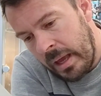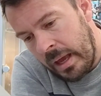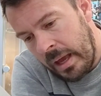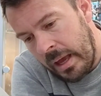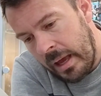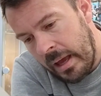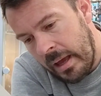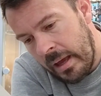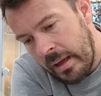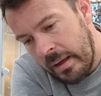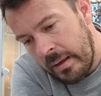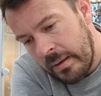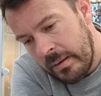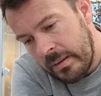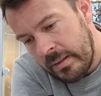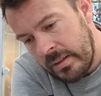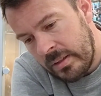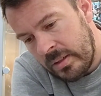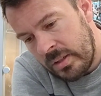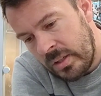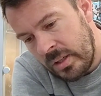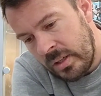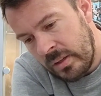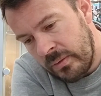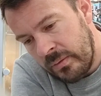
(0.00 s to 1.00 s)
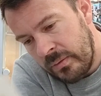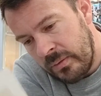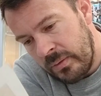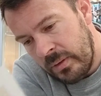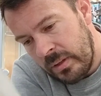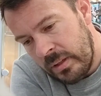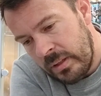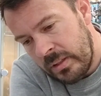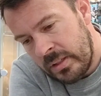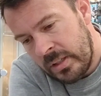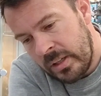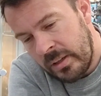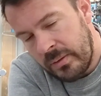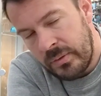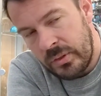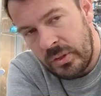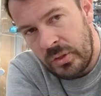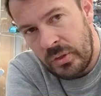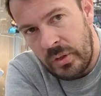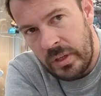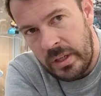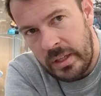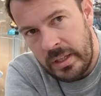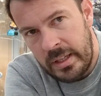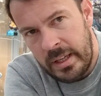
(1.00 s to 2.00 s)
I? Silver
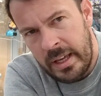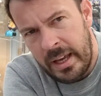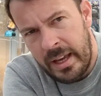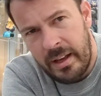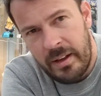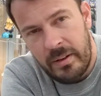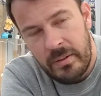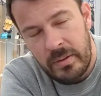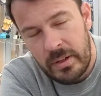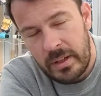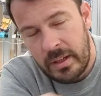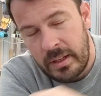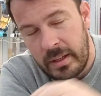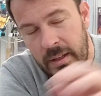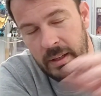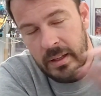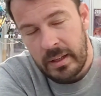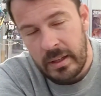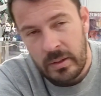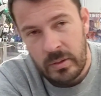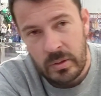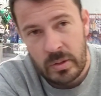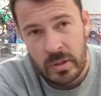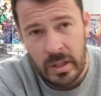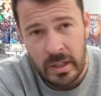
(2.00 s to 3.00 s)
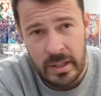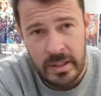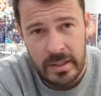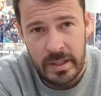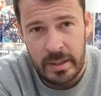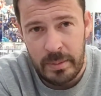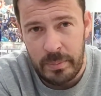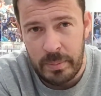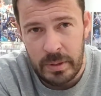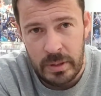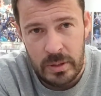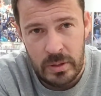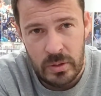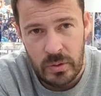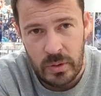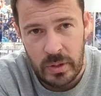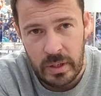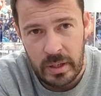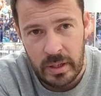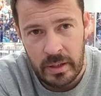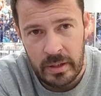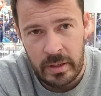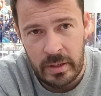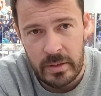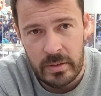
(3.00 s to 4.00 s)
Streak, yeah. I was going to say Blue
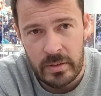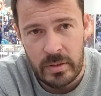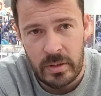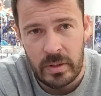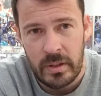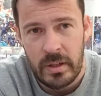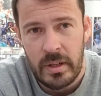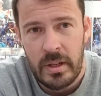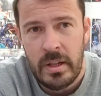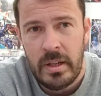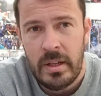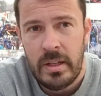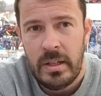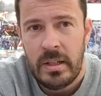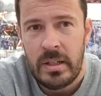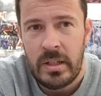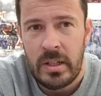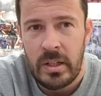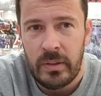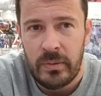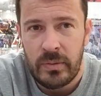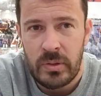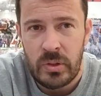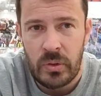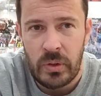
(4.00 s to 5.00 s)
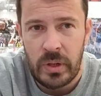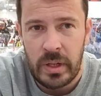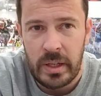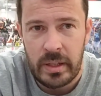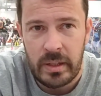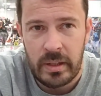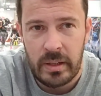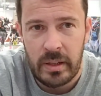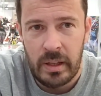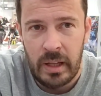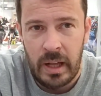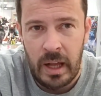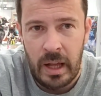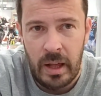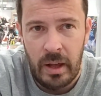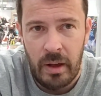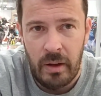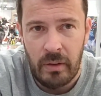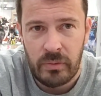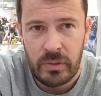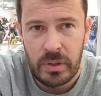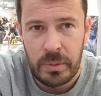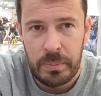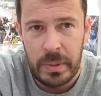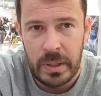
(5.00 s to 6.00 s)
Streak, I know it's not. Silver Streak
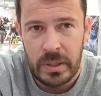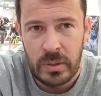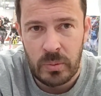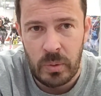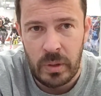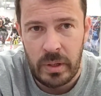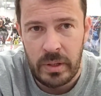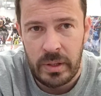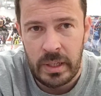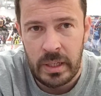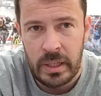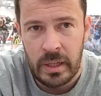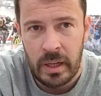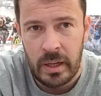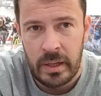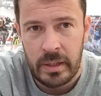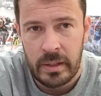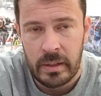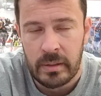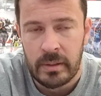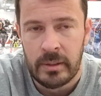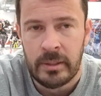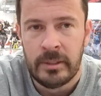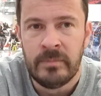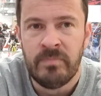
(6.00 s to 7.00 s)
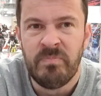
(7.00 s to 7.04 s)
off the Buzzworthy line.